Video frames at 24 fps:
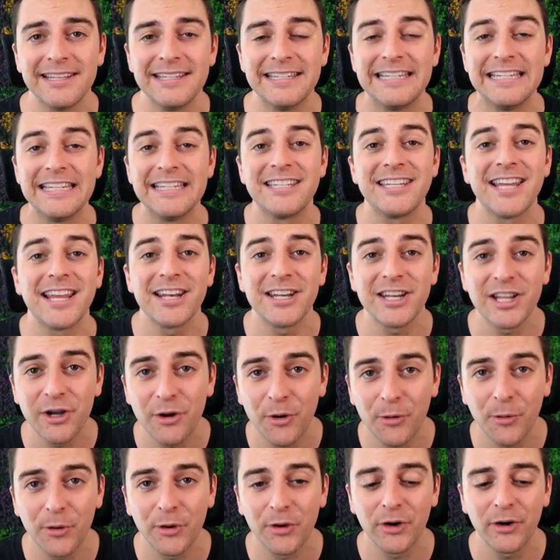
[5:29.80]
in
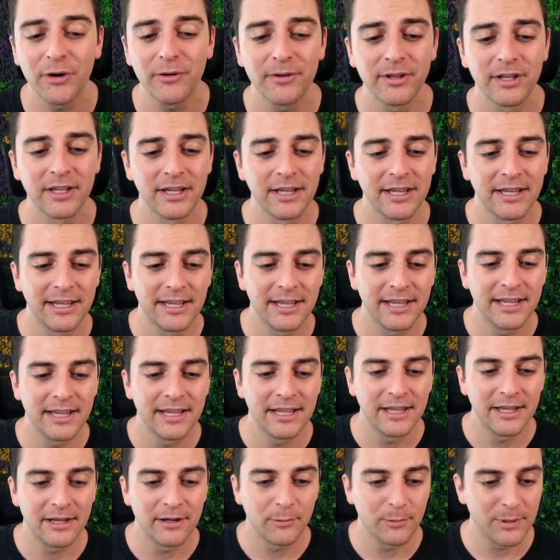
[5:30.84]
descending order.
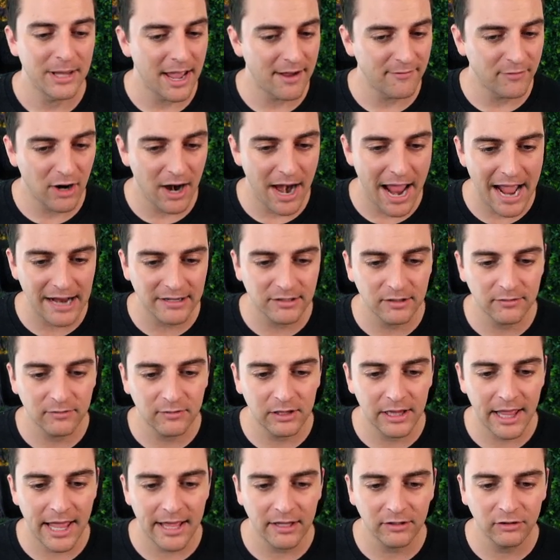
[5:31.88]
We have our active
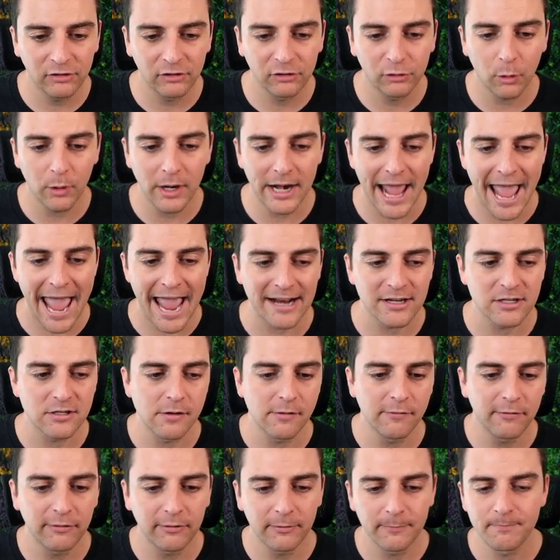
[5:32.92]
class, sort
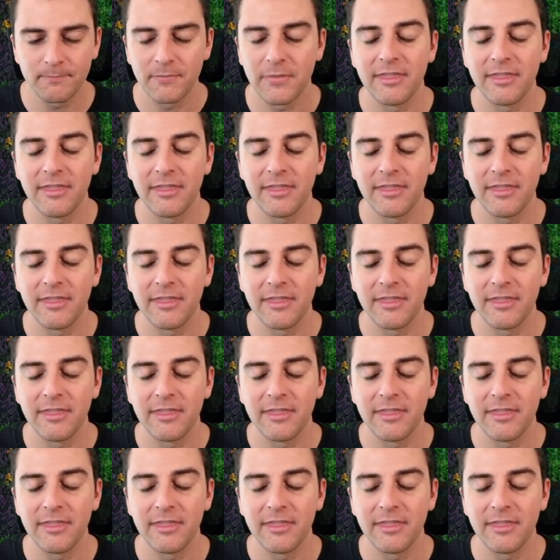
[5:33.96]
active.